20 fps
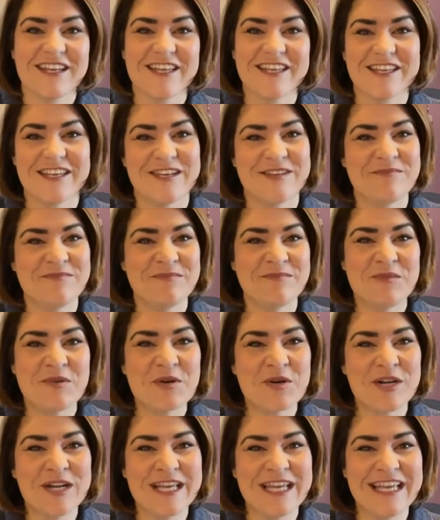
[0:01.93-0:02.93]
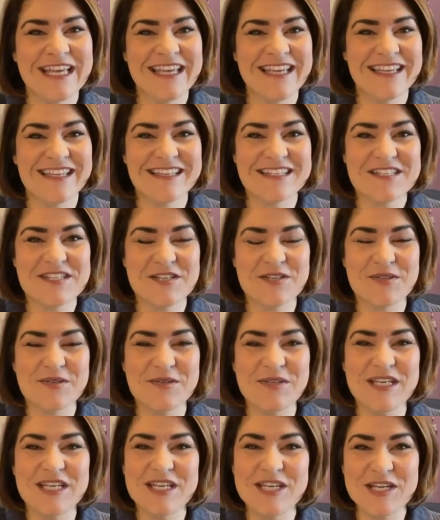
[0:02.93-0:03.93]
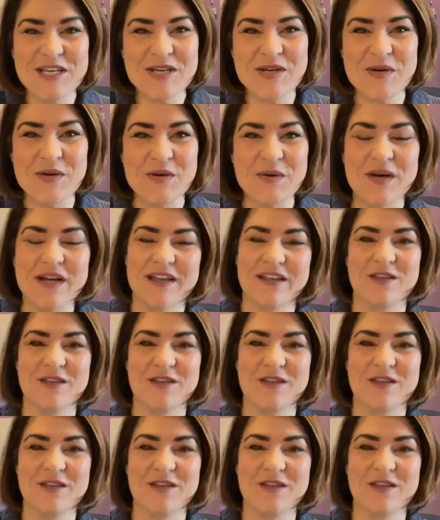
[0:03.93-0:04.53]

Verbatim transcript: Good morning to you.